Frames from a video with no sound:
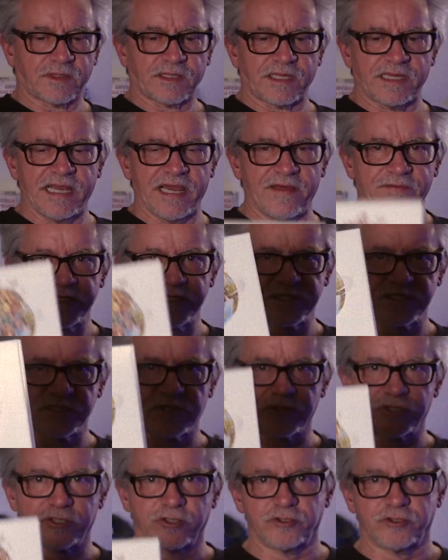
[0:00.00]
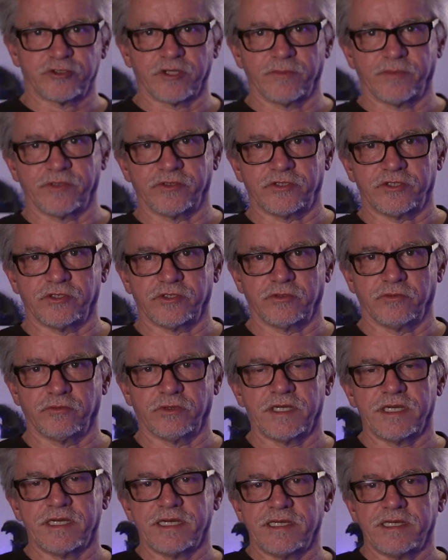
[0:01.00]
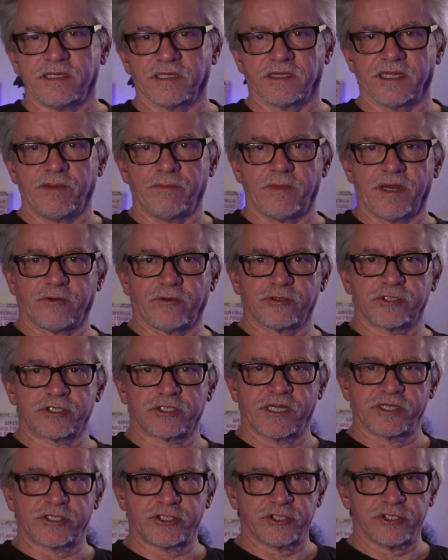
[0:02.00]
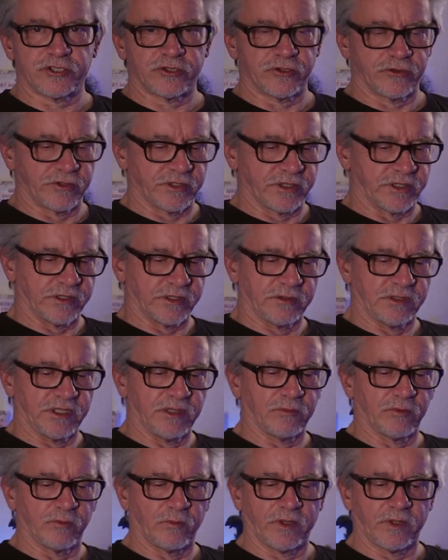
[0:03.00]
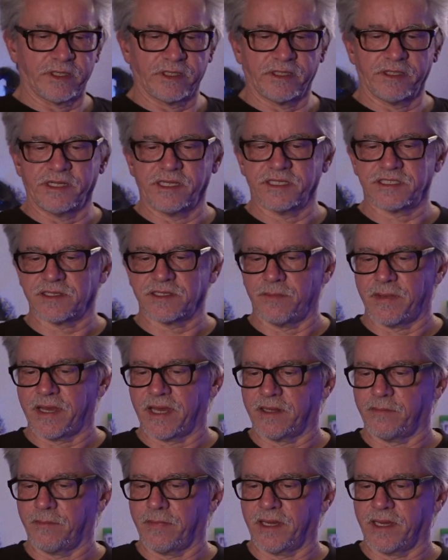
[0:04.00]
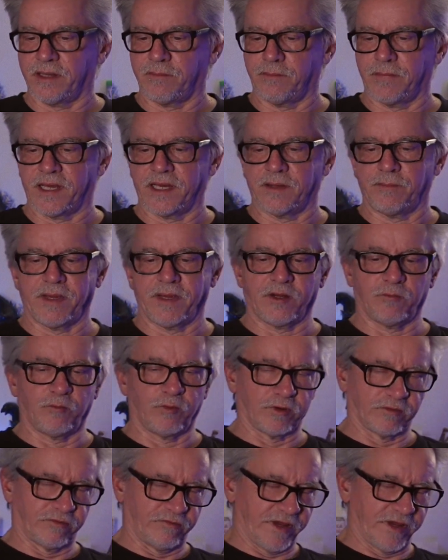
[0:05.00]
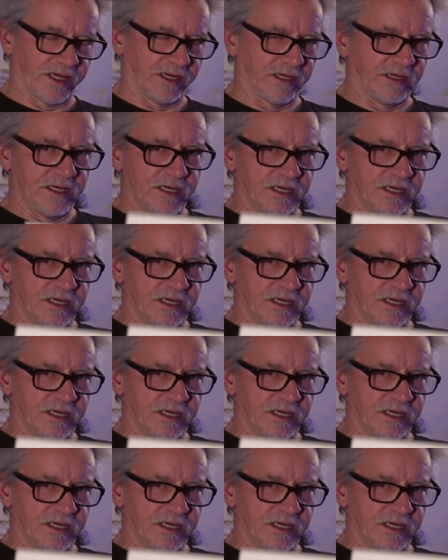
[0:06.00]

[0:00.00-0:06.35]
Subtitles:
And this is also a tribute to the late Michael Schlesinger, the #1 It's a Mad, Mad, Mad, Mad World fan,